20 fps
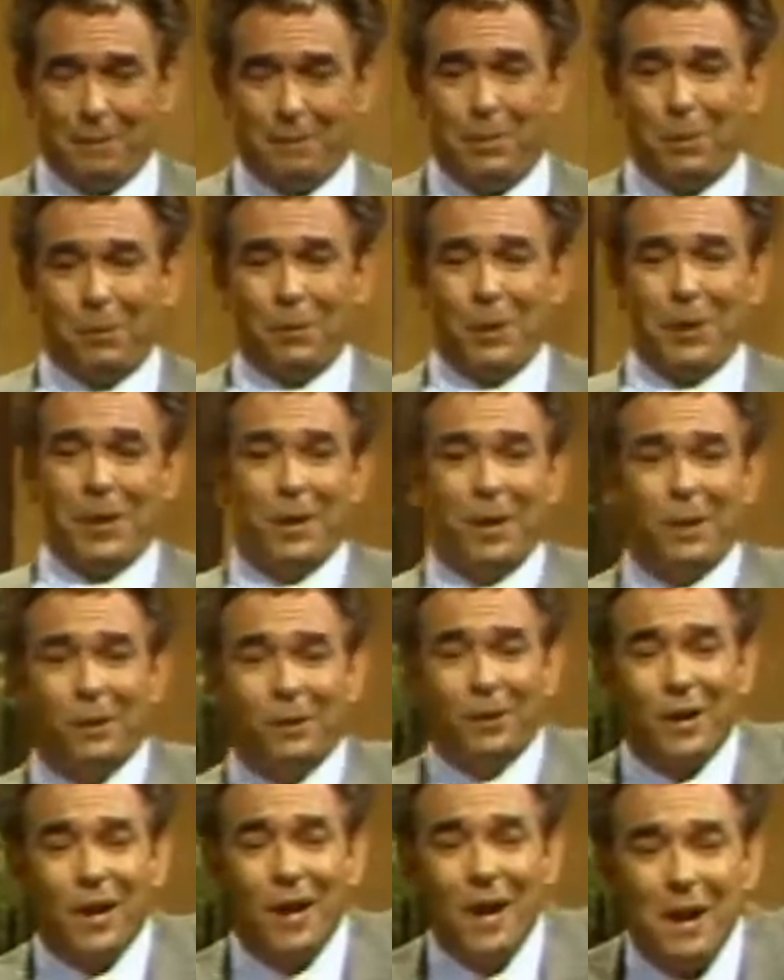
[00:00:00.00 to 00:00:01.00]
but we
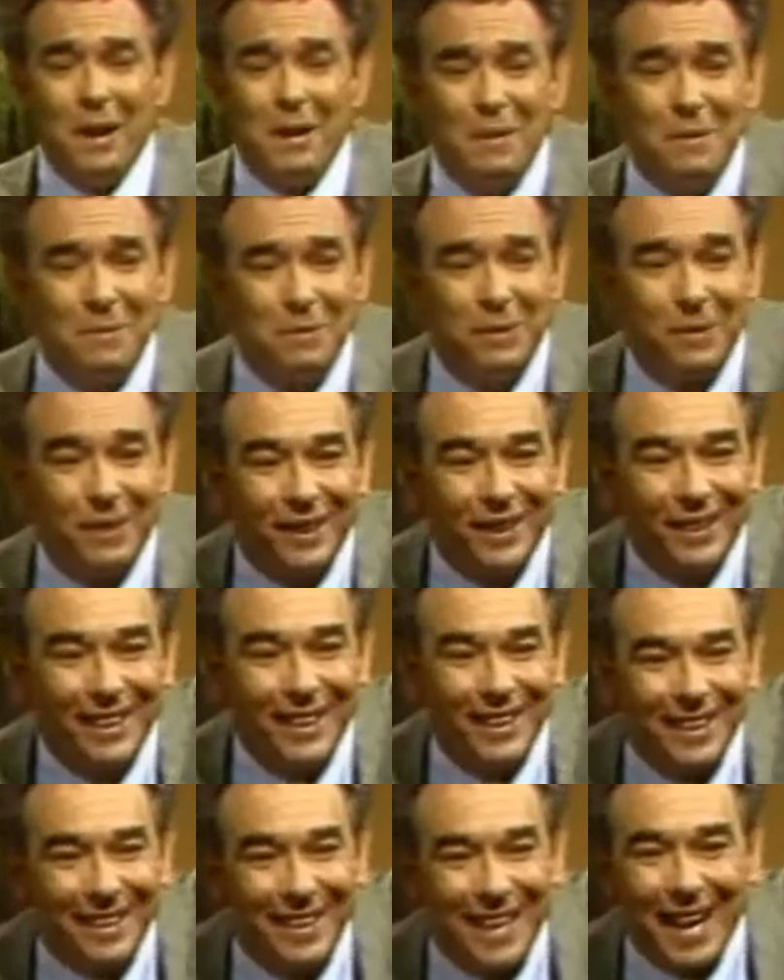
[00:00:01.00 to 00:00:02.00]
don't love
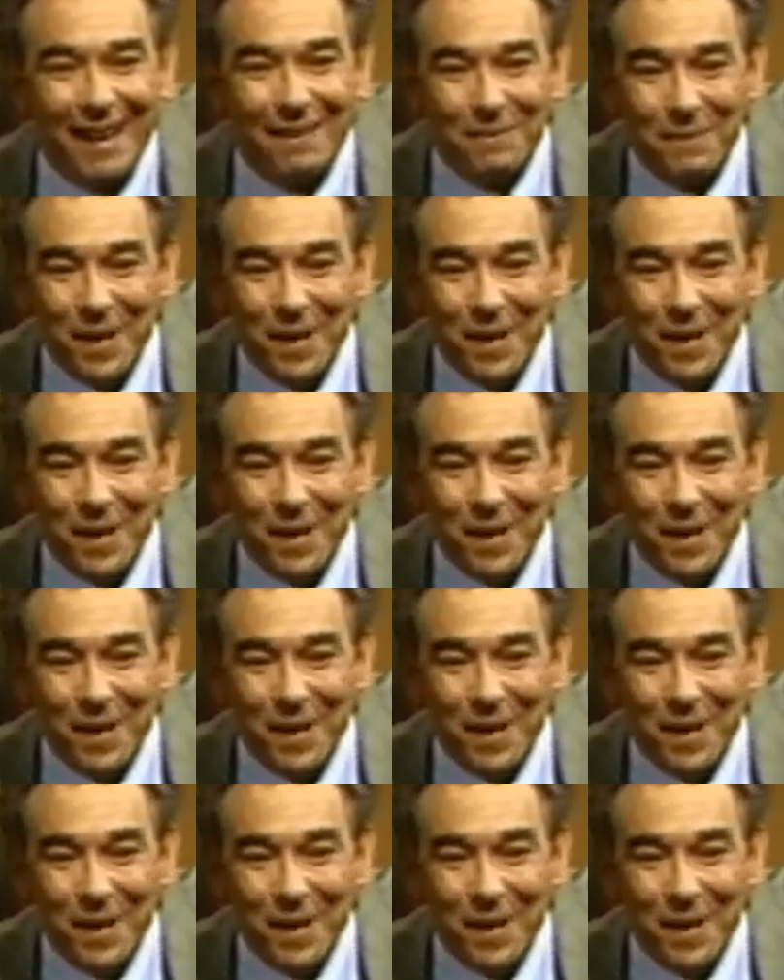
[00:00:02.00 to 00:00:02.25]
that